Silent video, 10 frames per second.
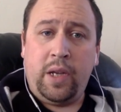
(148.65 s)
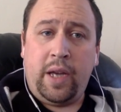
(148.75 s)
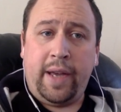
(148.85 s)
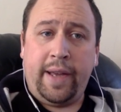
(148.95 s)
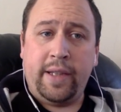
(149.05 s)

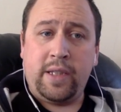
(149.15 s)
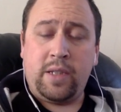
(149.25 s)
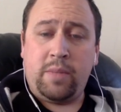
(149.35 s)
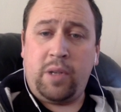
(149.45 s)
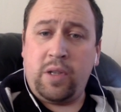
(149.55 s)
and
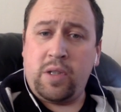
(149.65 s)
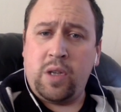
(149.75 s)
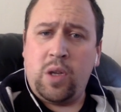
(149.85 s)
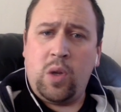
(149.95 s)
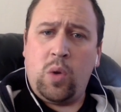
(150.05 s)
because
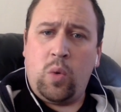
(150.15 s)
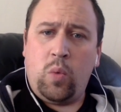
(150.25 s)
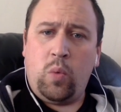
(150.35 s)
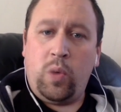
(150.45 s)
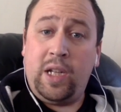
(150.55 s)

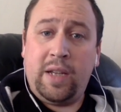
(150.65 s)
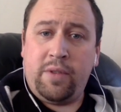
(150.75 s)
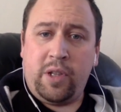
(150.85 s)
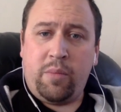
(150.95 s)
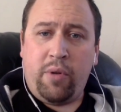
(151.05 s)
we live
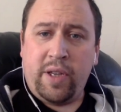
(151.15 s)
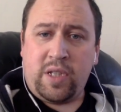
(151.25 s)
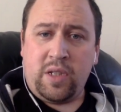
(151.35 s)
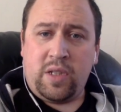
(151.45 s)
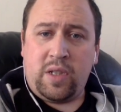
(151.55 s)
in the
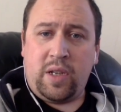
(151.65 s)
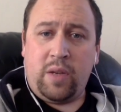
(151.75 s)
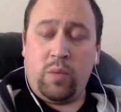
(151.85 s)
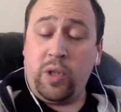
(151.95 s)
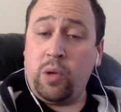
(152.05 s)
present
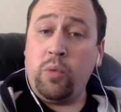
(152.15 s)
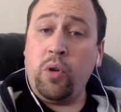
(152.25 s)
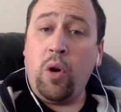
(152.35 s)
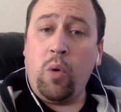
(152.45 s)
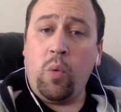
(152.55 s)
and we don't
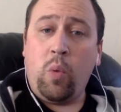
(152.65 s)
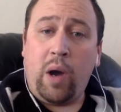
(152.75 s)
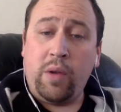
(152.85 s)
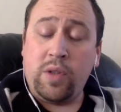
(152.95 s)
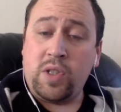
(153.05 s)
know
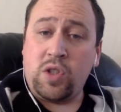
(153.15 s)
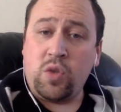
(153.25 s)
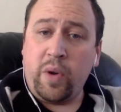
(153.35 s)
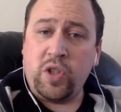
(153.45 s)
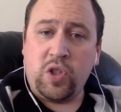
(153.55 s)
how the
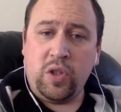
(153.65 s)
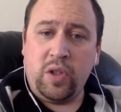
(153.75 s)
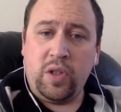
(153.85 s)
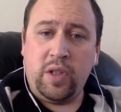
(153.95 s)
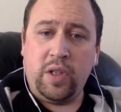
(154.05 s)
situation
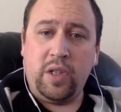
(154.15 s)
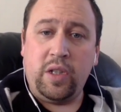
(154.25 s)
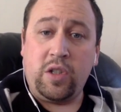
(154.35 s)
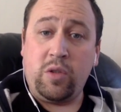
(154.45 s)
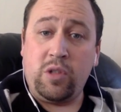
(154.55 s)

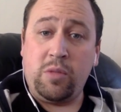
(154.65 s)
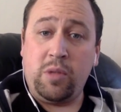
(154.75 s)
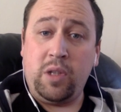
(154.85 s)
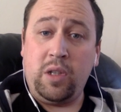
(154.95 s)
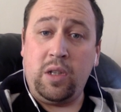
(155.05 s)
is going
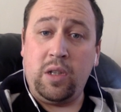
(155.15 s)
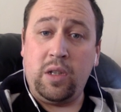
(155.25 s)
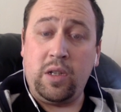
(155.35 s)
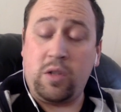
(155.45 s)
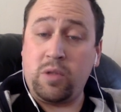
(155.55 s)

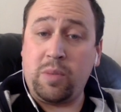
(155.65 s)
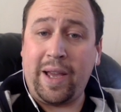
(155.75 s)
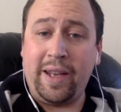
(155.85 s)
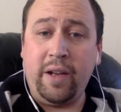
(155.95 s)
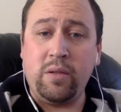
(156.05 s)
to
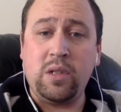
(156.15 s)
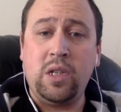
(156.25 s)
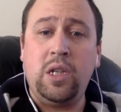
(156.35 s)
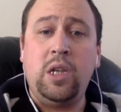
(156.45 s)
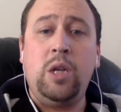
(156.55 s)
pan out.
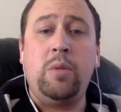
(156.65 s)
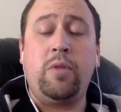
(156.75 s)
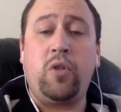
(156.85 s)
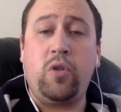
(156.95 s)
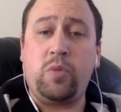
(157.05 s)

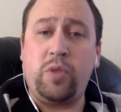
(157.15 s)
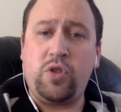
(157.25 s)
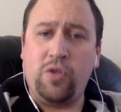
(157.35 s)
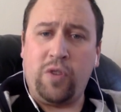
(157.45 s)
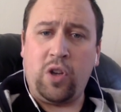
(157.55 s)
Of course, we
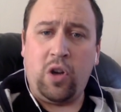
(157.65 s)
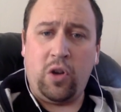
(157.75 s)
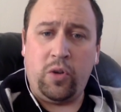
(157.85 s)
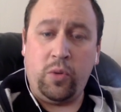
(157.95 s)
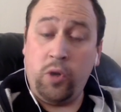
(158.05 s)
serve a
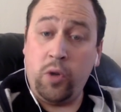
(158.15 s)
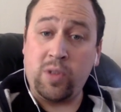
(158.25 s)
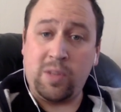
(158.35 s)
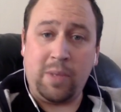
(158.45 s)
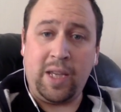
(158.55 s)
God who
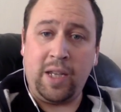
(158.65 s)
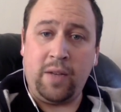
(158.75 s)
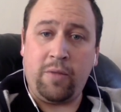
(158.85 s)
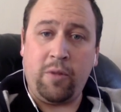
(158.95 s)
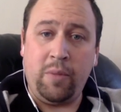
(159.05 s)
knows the
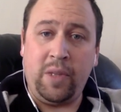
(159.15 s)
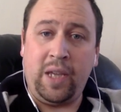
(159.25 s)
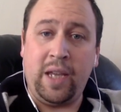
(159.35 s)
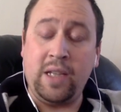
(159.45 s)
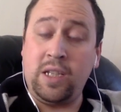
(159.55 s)
beginning from the
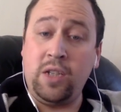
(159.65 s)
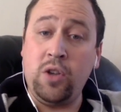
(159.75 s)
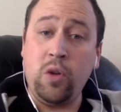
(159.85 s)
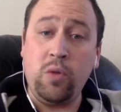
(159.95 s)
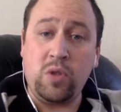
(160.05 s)
end. He
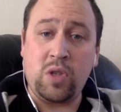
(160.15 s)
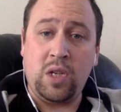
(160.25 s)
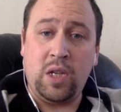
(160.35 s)
knows